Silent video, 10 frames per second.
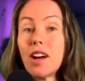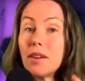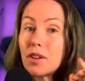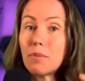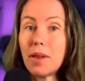time
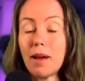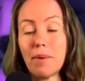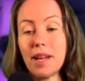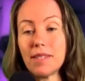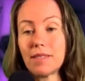to go
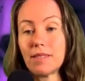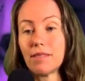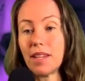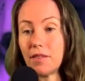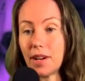plant-based
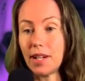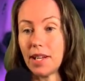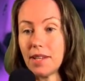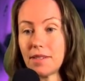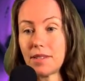at the very
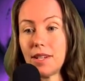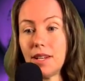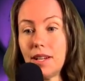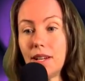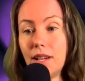least.
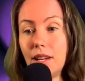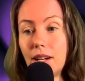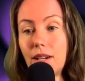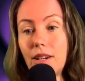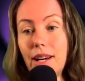
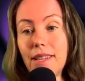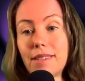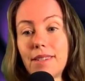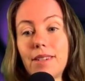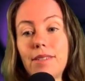All right,
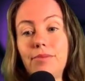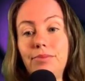so